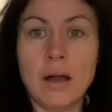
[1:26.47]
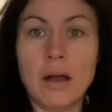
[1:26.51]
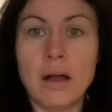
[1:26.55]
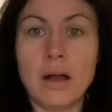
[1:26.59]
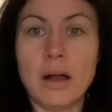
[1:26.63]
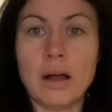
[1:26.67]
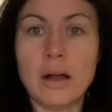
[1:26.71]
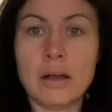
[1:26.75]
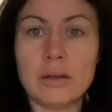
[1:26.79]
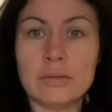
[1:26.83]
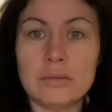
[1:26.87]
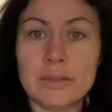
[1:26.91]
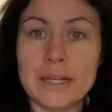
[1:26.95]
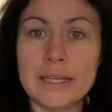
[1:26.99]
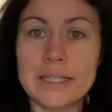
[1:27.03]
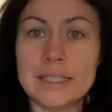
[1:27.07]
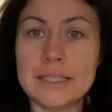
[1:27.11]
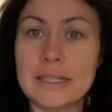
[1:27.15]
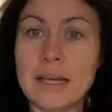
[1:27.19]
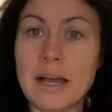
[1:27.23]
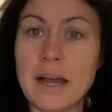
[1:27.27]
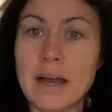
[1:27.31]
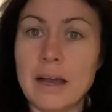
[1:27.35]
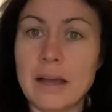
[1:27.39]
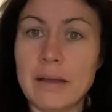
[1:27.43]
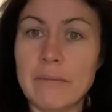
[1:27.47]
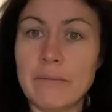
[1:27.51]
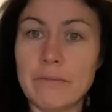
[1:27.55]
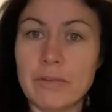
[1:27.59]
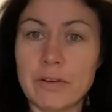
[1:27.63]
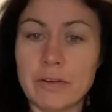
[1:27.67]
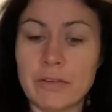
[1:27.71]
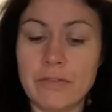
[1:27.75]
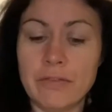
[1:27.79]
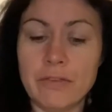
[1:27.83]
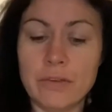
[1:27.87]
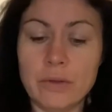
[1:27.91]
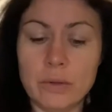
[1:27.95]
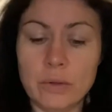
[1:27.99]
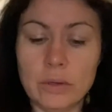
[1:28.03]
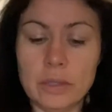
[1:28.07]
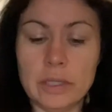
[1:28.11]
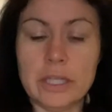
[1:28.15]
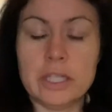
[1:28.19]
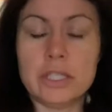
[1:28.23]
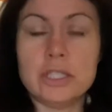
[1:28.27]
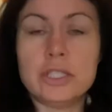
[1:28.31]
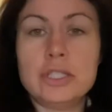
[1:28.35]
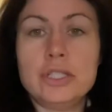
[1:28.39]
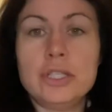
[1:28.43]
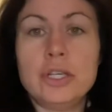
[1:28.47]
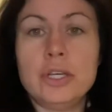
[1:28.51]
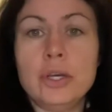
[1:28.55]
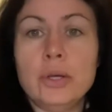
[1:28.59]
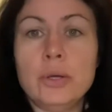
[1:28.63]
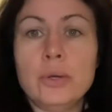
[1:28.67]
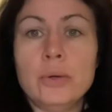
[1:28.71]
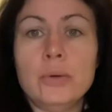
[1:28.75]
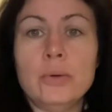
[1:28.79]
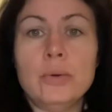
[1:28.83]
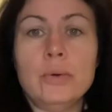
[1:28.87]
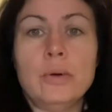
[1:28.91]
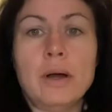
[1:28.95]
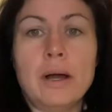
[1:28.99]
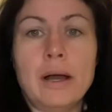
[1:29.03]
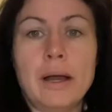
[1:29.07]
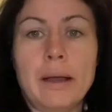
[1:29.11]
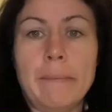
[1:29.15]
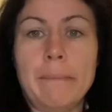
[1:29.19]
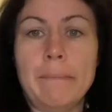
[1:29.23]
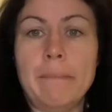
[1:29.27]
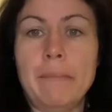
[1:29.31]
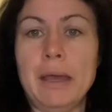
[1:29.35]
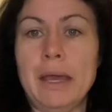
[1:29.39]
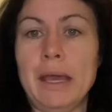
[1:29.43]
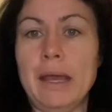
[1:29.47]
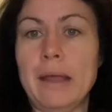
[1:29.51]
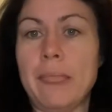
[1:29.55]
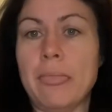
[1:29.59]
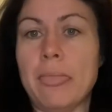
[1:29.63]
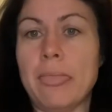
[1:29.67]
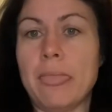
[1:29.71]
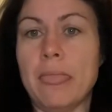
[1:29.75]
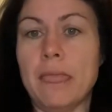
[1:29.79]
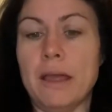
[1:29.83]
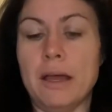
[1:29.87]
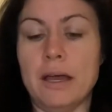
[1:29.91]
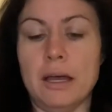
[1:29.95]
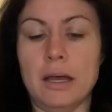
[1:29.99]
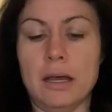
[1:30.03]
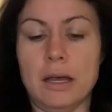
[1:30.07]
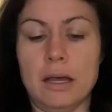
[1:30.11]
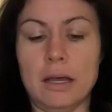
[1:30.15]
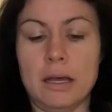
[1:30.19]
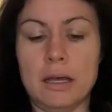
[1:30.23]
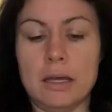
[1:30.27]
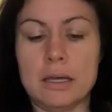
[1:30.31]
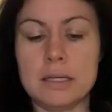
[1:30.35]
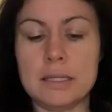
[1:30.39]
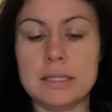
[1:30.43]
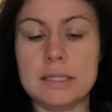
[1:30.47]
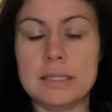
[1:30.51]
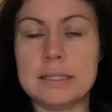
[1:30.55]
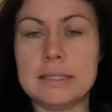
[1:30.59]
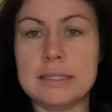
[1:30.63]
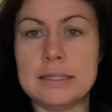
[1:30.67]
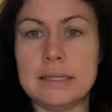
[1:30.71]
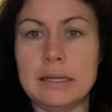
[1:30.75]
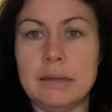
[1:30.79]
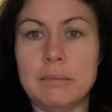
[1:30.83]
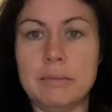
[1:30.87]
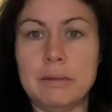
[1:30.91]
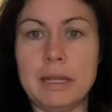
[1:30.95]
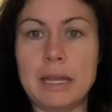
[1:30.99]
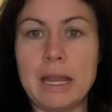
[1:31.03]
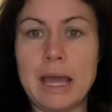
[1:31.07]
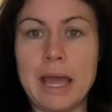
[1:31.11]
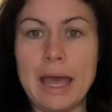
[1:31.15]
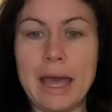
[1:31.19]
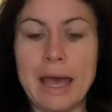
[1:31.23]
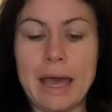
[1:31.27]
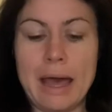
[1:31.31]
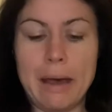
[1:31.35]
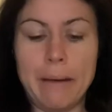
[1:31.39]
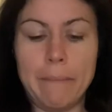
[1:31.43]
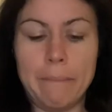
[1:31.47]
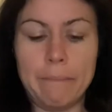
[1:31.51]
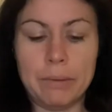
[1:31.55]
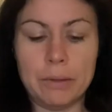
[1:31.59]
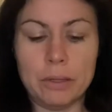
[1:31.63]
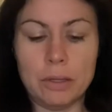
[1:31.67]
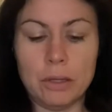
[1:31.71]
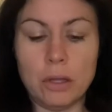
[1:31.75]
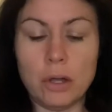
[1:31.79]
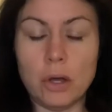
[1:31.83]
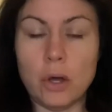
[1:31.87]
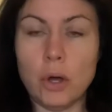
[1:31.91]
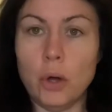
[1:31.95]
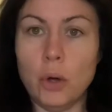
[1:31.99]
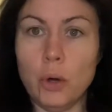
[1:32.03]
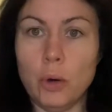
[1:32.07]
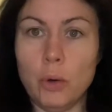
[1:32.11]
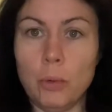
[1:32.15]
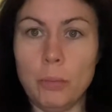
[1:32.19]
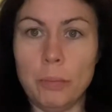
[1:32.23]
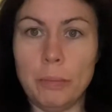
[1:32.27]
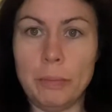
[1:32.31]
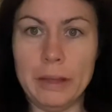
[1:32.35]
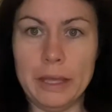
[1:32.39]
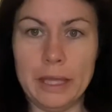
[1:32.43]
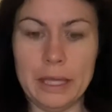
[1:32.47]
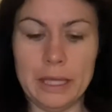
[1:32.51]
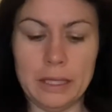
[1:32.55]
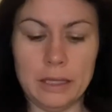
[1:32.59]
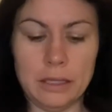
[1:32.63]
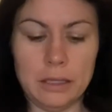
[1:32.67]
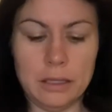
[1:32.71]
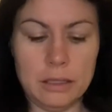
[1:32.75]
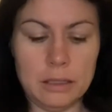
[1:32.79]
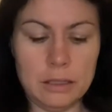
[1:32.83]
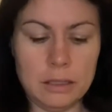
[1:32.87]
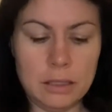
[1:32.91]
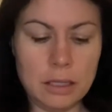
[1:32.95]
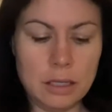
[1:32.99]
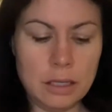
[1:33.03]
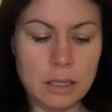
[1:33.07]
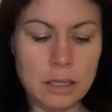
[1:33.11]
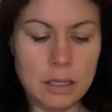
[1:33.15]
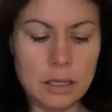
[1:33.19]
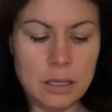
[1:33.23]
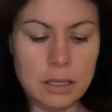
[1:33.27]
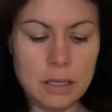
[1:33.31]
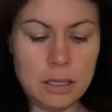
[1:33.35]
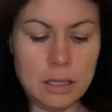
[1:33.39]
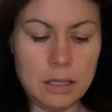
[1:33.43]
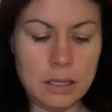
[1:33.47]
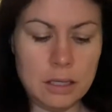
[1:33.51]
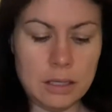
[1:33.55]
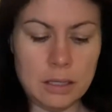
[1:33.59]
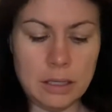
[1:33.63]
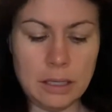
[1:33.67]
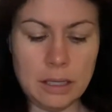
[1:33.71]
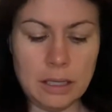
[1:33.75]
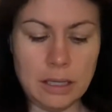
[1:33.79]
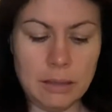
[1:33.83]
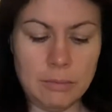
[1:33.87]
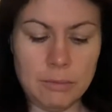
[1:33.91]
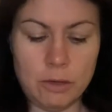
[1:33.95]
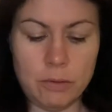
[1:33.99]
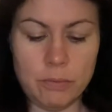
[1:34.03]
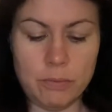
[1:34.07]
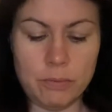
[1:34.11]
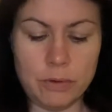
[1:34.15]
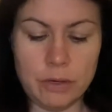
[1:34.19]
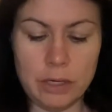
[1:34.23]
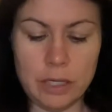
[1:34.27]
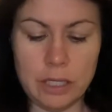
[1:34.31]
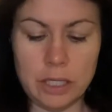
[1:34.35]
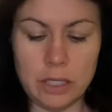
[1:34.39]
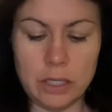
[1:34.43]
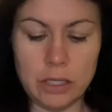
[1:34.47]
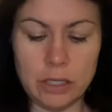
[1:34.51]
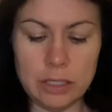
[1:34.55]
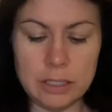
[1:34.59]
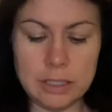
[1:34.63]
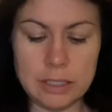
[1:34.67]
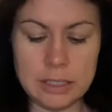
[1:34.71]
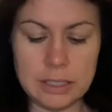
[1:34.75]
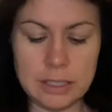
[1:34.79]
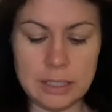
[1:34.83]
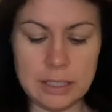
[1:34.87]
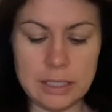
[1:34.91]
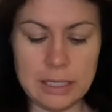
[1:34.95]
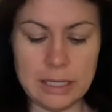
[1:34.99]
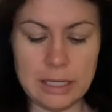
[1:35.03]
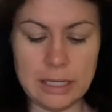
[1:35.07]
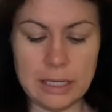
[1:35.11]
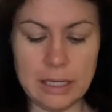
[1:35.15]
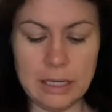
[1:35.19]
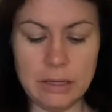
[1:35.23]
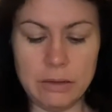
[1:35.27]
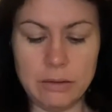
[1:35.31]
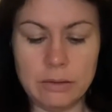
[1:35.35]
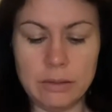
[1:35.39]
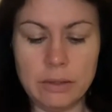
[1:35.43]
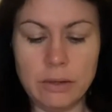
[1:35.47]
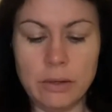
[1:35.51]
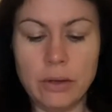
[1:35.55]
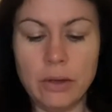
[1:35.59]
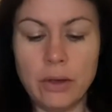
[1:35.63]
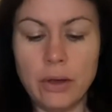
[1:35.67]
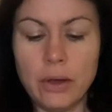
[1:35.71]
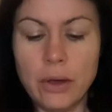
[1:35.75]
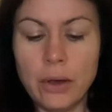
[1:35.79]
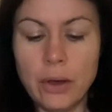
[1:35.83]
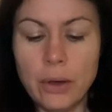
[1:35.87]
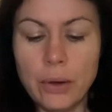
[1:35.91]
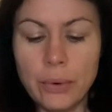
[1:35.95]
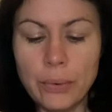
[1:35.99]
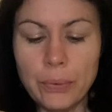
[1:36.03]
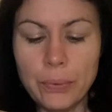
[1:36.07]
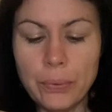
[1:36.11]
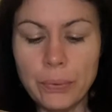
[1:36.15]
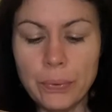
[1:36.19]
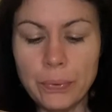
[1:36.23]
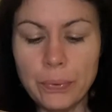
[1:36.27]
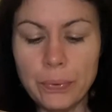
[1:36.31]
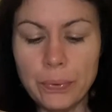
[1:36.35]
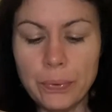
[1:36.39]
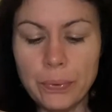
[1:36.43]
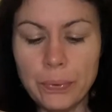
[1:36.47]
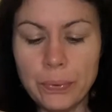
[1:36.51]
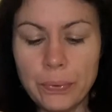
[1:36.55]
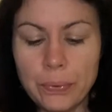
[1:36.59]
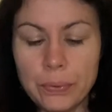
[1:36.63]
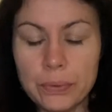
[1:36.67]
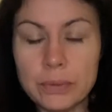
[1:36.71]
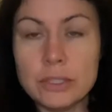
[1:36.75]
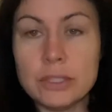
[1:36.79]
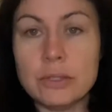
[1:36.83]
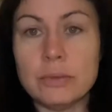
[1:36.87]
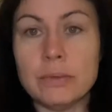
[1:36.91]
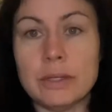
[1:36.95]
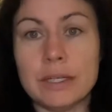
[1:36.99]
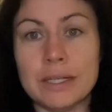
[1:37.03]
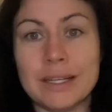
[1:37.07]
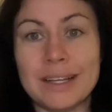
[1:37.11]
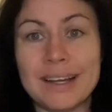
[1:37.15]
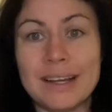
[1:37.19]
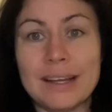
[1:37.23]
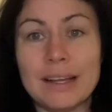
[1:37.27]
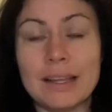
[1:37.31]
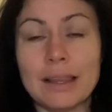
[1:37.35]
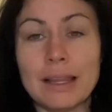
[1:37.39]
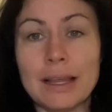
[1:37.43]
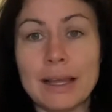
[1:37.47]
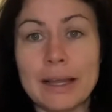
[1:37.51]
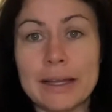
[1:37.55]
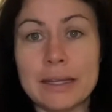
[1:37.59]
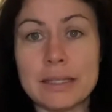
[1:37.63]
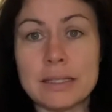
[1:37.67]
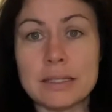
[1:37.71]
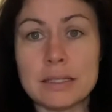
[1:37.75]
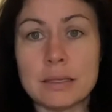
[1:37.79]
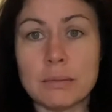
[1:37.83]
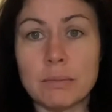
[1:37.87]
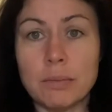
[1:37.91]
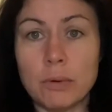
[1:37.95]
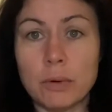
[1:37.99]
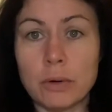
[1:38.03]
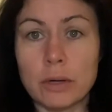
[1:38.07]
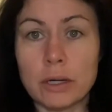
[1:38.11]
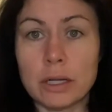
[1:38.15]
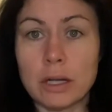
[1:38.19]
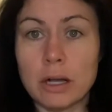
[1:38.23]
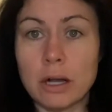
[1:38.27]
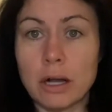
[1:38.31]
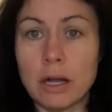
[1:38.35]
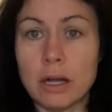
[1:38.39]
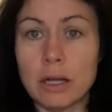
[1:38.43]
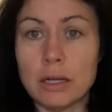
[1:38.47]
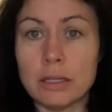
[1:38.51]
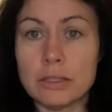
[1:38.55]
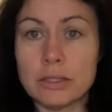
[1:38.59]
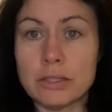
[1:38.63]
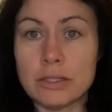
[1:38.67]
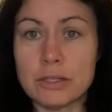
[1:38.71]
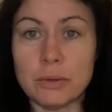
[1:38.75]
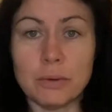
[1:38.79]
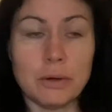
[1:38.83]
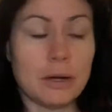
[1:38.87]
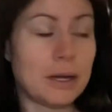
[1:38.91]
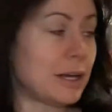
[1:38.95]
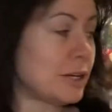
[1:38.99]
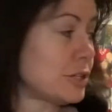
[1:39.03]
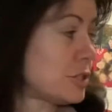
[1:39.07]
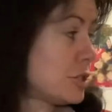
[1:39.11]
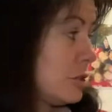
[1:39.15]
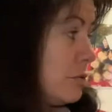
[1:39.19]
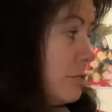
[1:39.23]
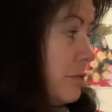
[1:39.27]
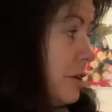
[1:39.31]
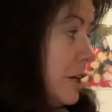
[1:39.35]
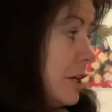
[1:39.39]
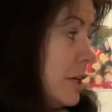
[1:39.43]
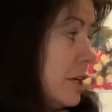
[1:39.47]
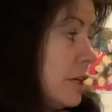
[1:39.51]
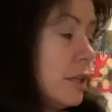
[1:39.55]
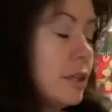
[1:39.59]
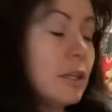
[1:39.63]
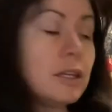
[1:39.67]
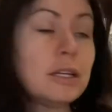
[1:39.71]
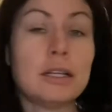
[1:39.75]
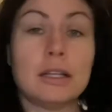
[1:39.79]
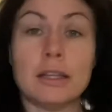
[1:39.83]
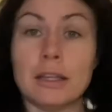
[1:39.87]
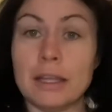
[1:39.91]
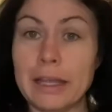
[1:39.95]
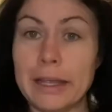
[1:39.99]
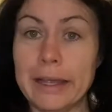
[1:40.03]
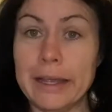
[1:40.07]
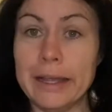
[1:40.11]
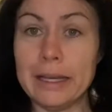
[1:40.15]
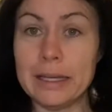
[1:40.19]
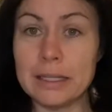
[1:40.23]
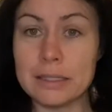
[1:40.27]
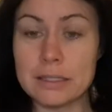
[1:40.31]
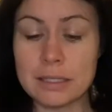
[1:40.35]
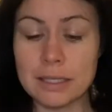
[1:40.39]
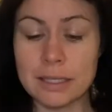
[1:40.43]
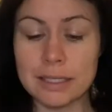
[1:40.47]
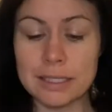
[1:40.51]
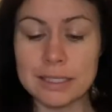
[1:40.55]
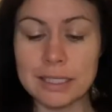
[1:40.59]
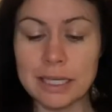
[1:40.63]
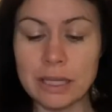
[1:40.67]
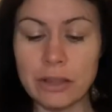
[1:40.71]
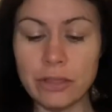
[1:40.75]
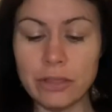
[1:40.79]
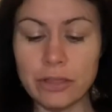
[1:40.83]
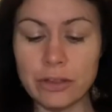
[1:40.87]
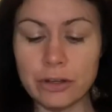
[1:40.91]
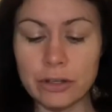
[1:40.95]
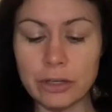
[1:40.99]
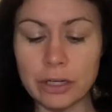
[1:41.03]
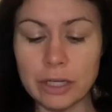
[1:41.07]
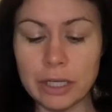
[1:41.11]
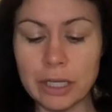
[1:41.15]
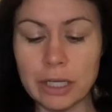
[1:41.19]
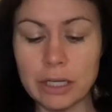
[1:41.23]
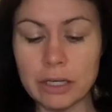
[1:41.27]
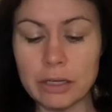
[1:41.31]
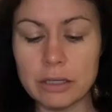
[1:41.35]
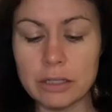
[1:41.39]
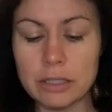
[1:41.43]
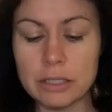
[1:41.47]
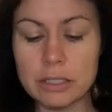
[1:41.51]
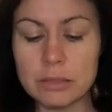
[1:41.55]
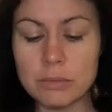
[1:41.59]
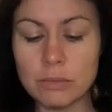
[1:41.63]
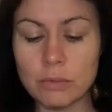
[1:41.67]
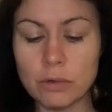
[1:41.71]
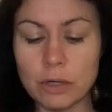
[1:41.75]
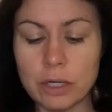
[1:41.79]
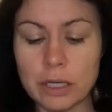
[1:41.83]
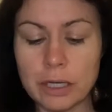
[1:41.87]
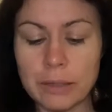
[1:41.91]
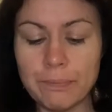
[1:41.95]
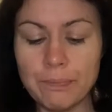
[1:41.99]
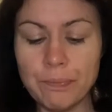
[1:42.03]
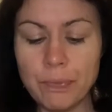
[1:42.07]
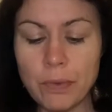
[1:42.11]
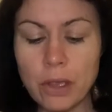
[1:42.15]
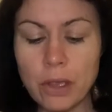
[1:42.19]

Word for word: All right, time for fueling two. I made the cinnamon apple oatmeal. Came out pretty good today. We're doing client support calls, so we're actually running a little late. It's like 10.30 here this morning.